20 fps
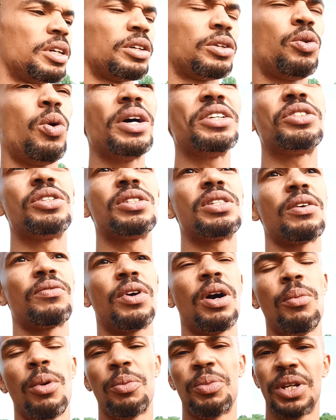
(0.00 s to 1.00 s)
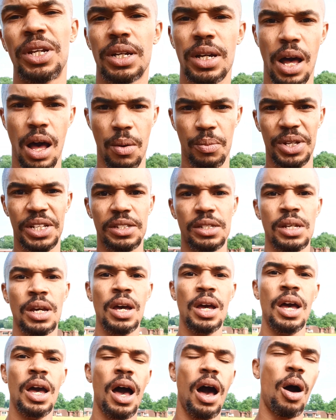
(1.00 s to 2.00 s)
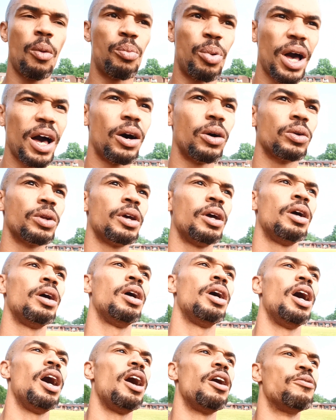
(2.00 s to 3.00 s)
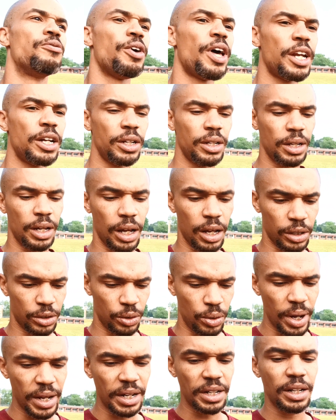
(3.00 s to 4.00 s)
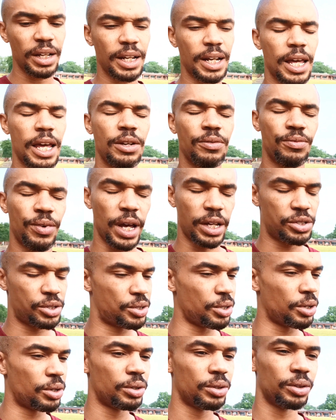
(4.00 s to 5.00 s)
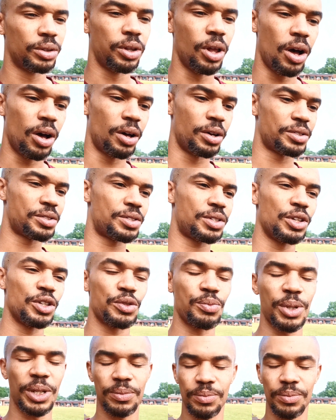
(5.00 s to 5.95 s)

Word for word: The questions have come up in the comments about a vetted, uh, accredited investor law, excuse